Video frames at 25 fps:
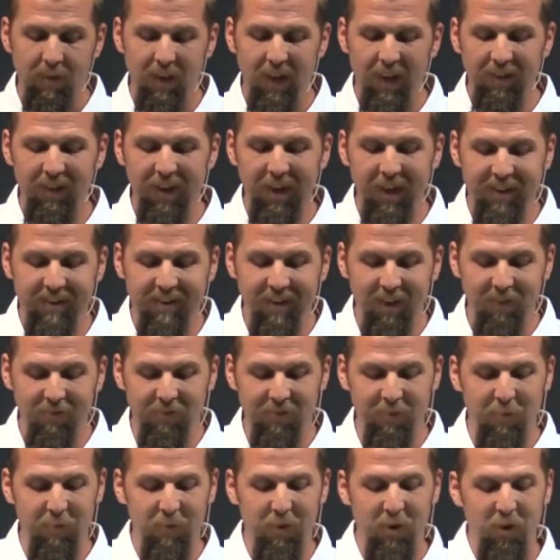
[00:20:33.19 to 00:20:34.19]
And then he tells
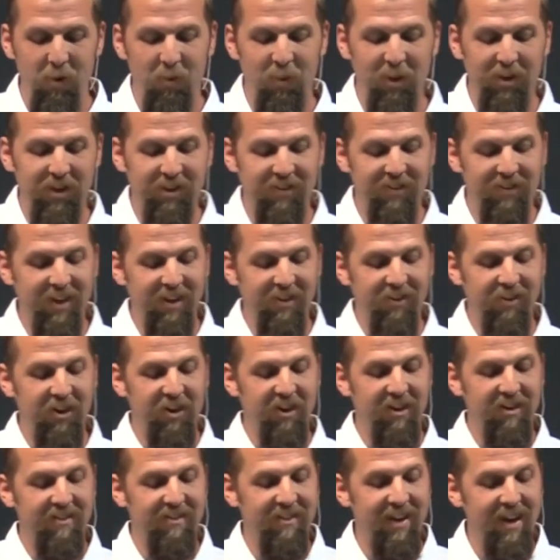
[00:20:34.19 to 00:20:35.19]
them, which is
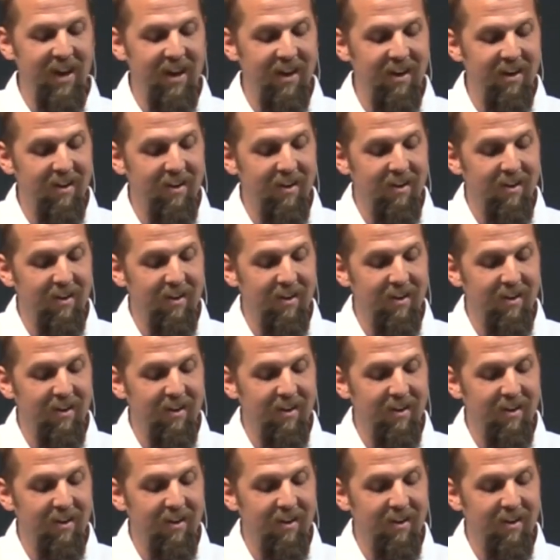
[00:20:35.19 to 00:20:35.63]
easier to say